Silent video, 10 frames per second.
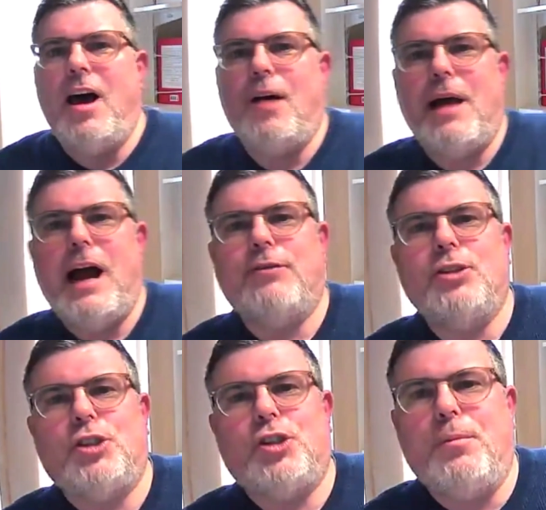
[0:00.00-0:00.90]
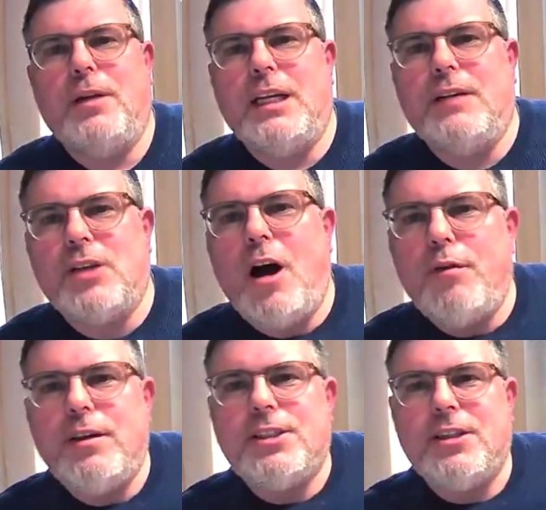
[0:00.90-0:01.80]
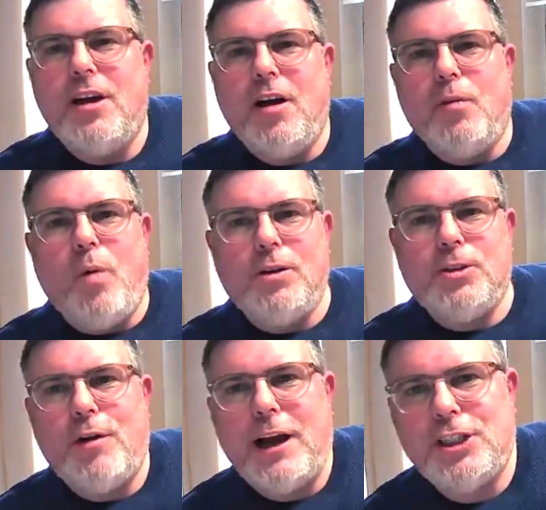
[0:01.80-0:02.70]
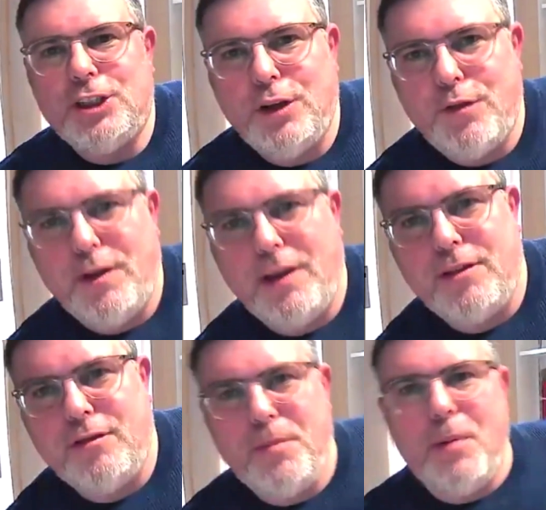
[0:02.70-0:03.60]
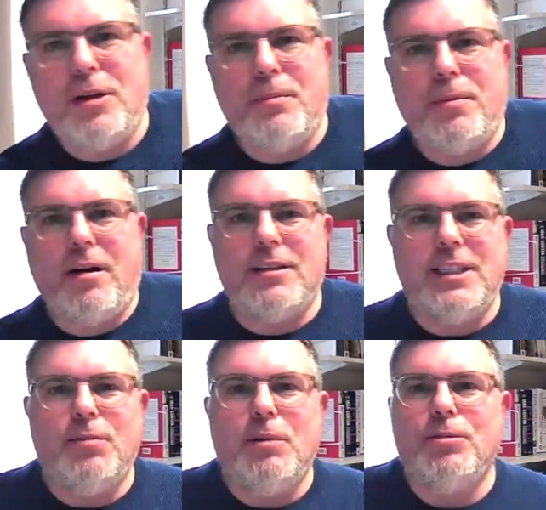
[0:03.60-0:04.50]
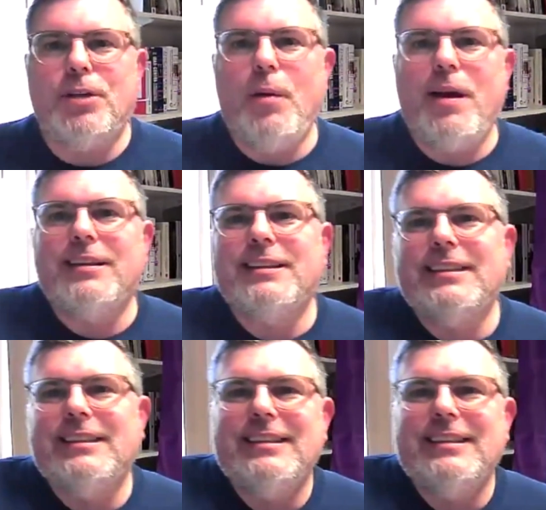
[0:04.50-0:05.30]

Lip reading: After Trump leaves office, what direction do you think the Republican Party will go in?